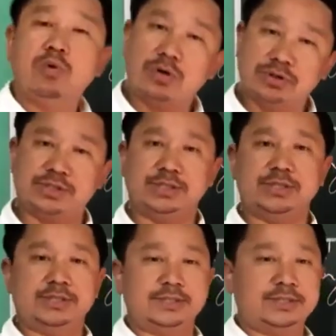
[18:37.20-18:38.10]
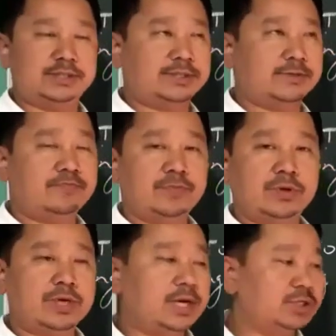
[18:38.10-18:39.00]
photosynthesis.
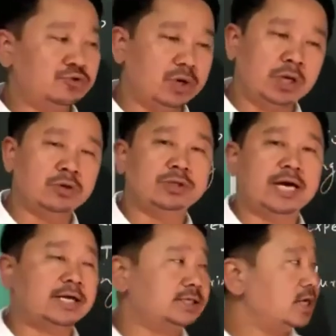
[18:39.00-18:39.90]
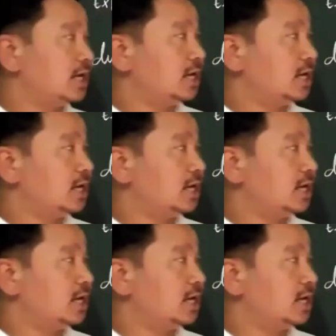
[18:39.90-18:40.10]
Okay, as you all know that